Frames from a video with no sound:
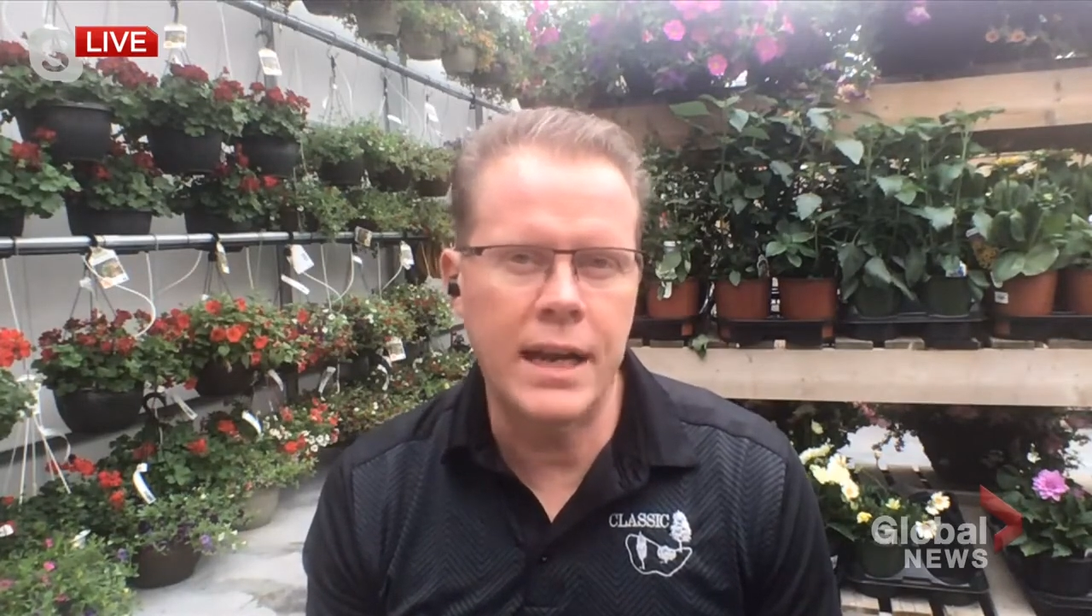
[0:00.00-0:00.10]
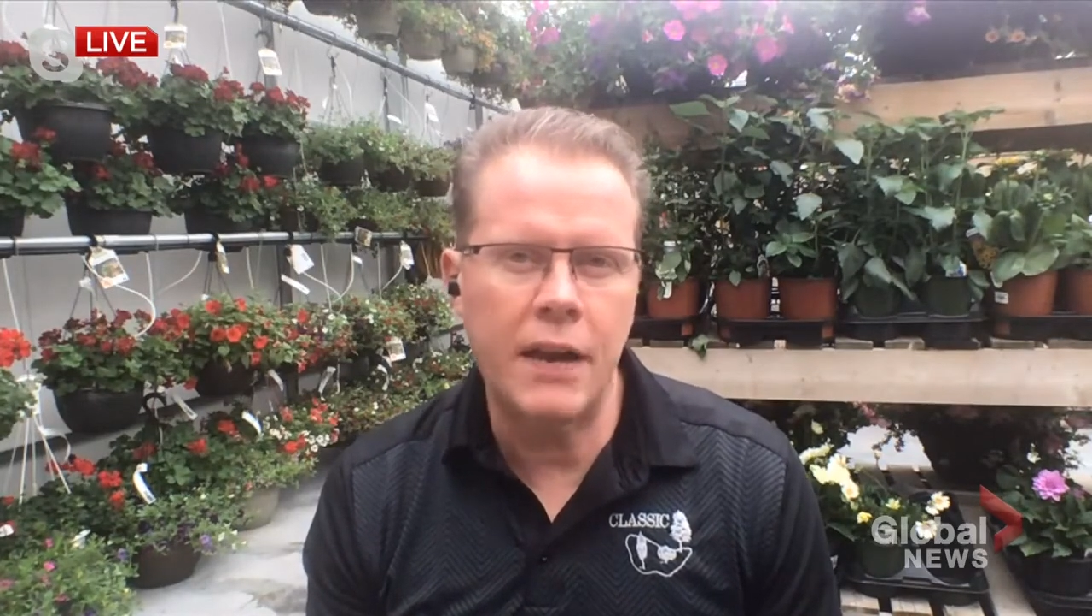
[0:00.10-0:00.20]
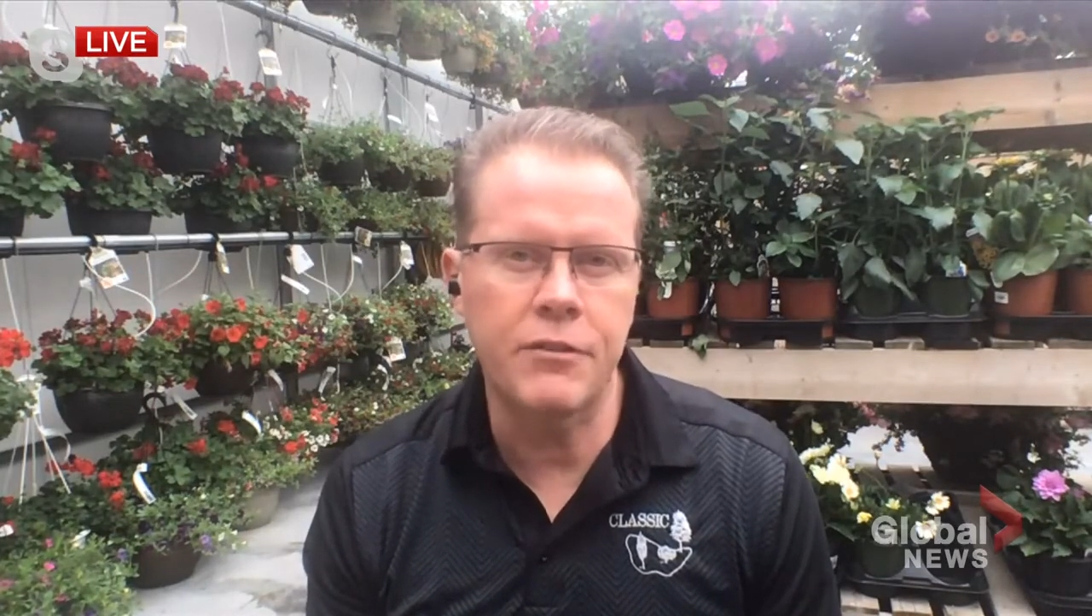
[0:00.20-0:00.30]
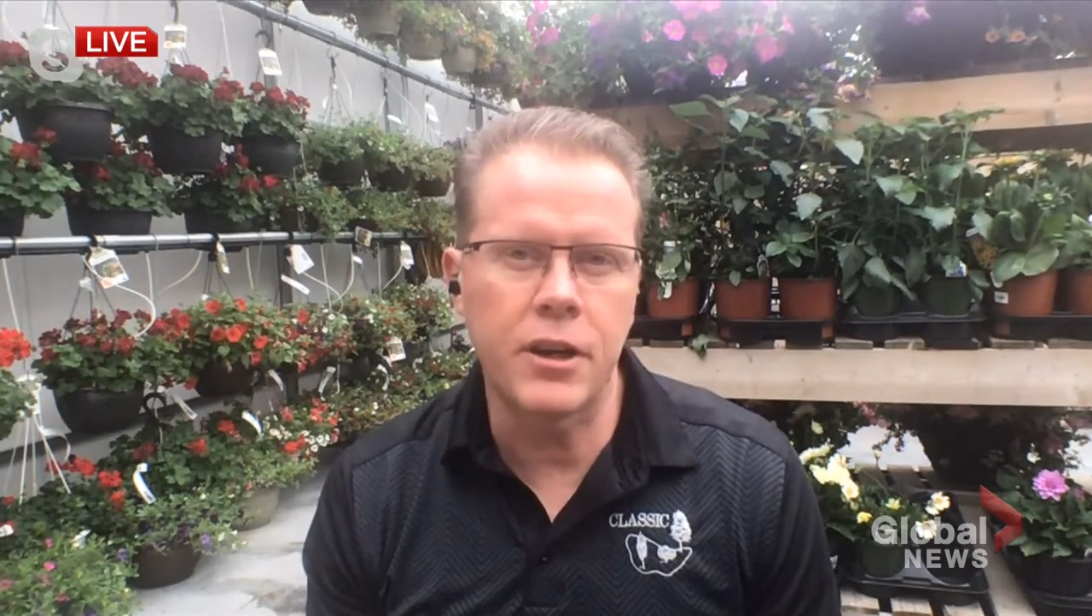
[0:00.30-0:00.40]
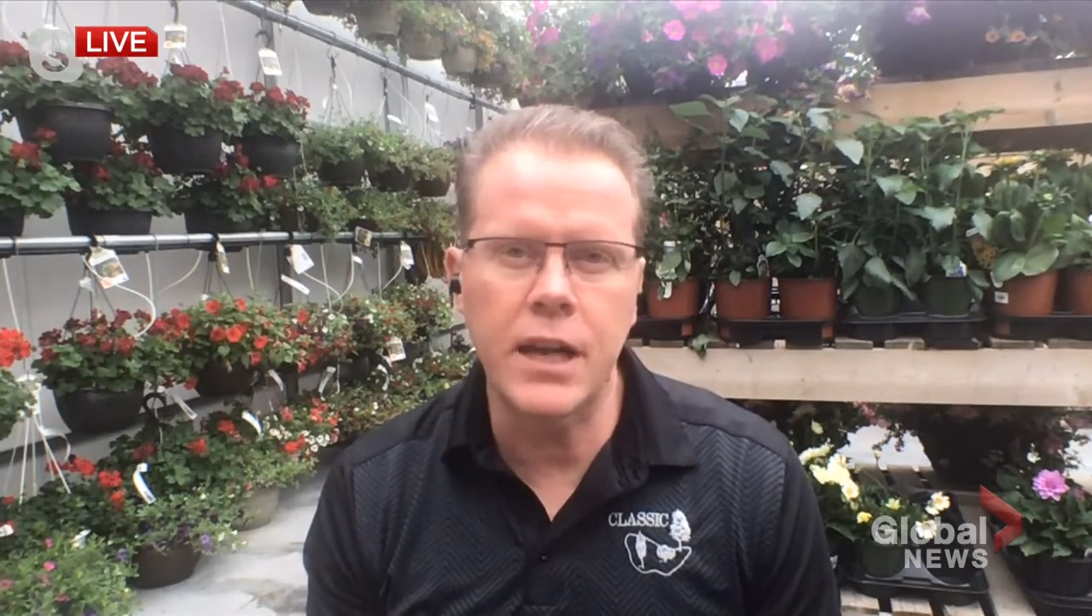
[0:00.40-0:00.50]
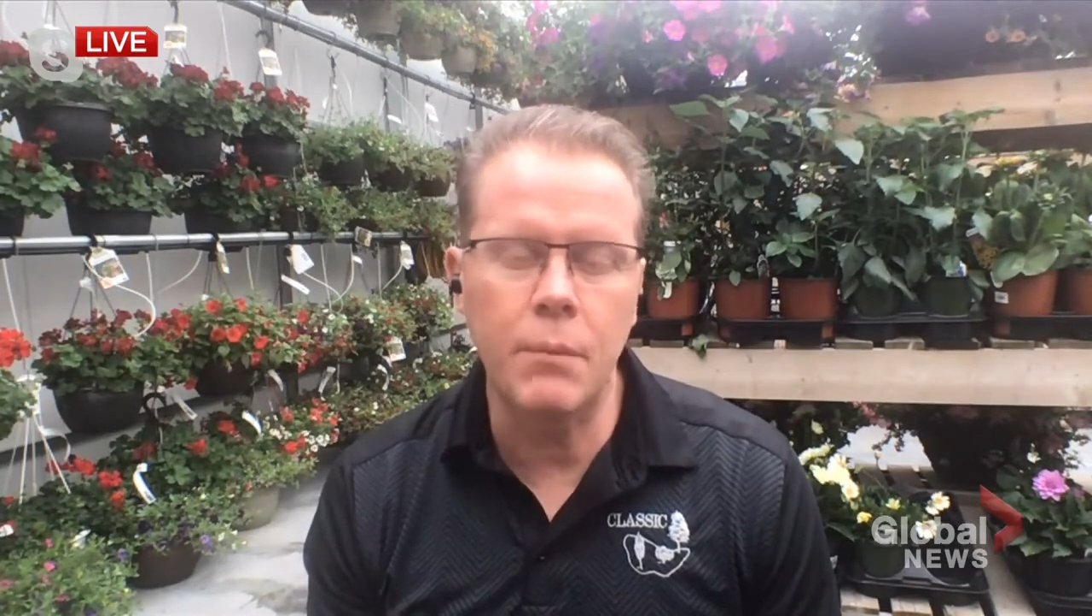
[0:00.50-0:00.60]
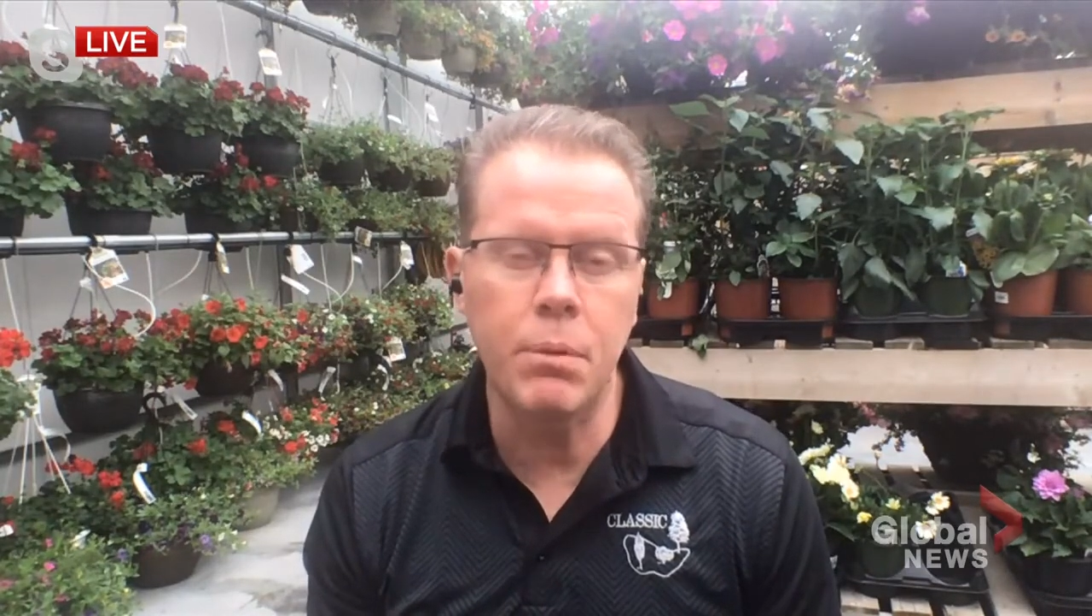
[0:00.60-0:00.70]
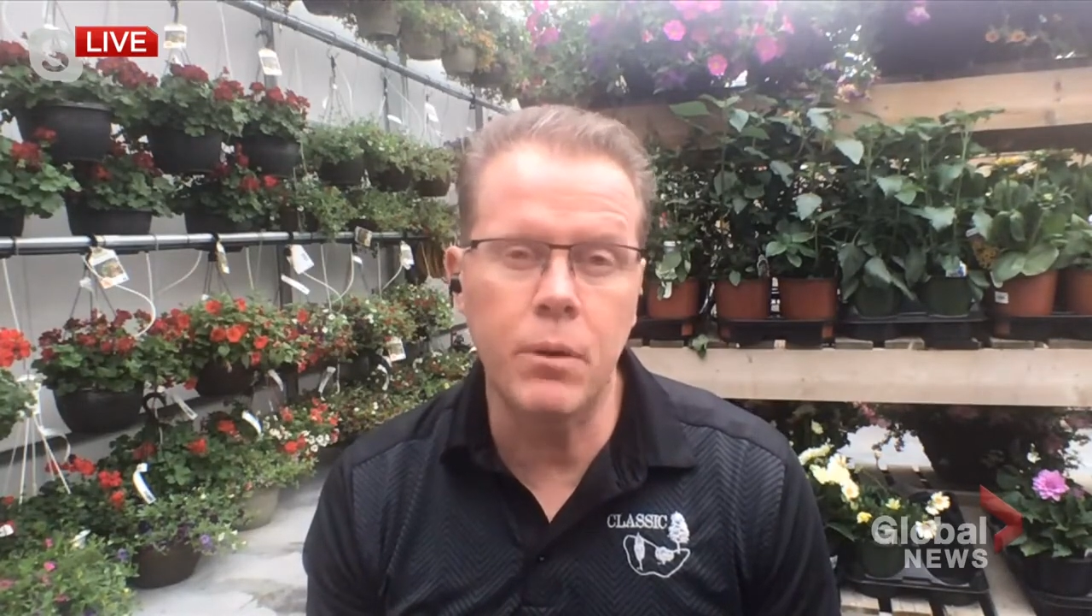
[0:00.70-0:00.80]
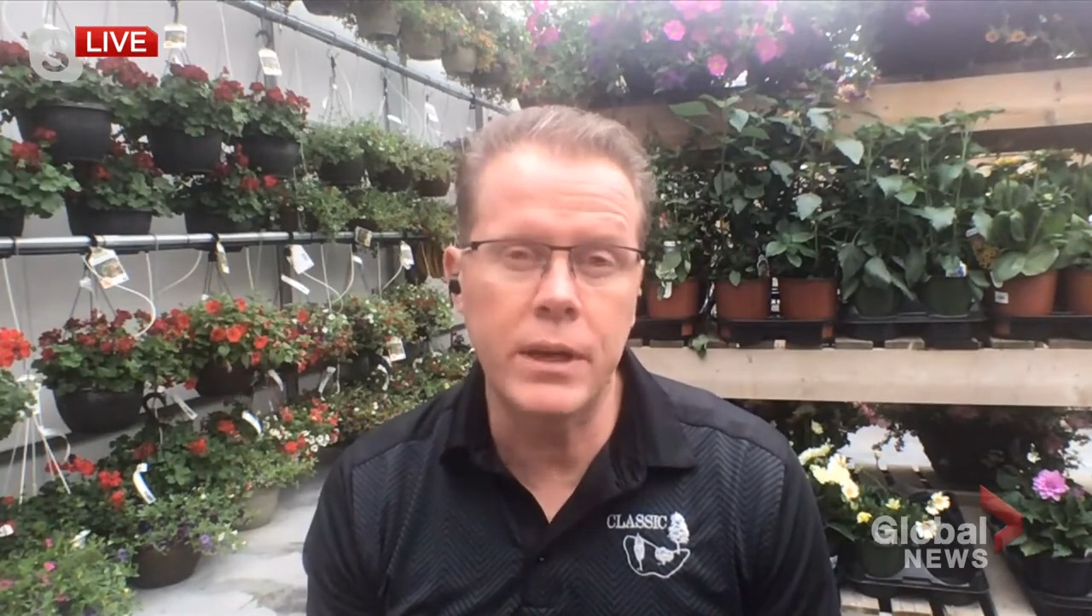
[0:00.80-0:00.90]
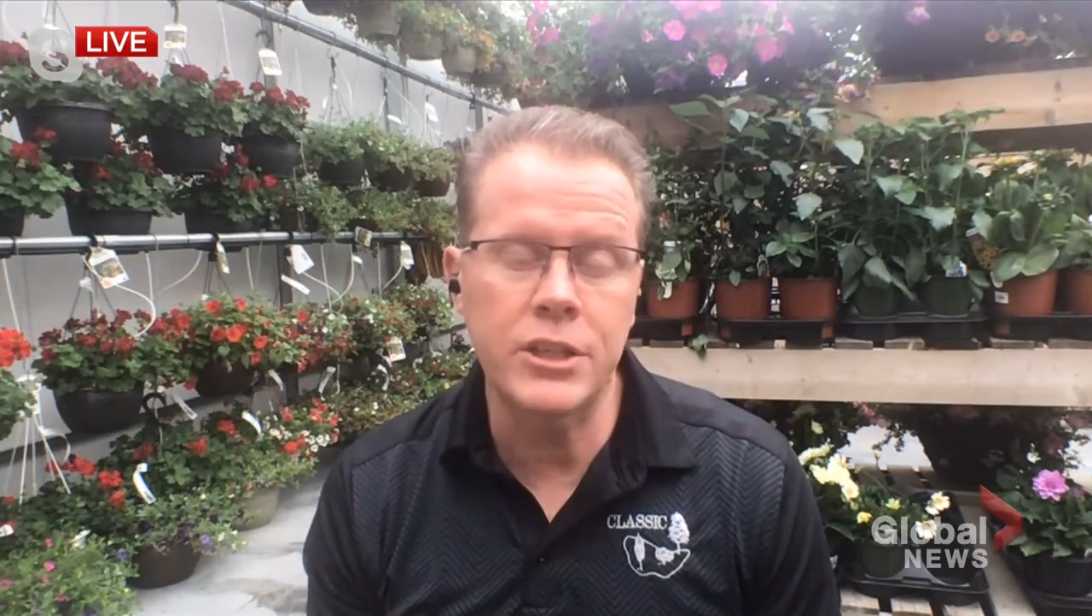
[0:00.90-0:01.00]
and after a
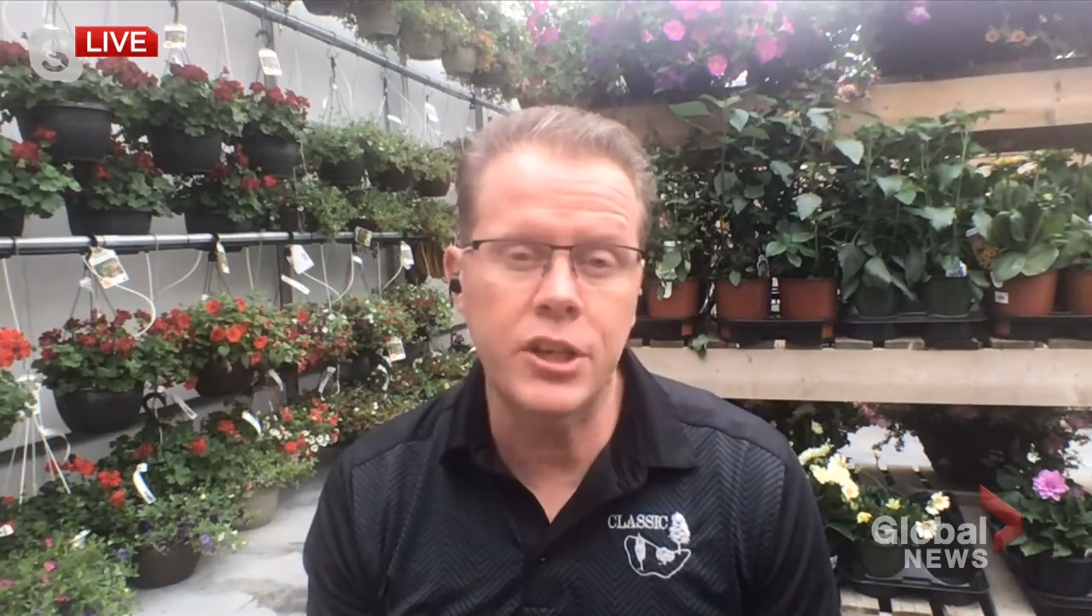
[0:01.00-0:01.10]
couple of weeks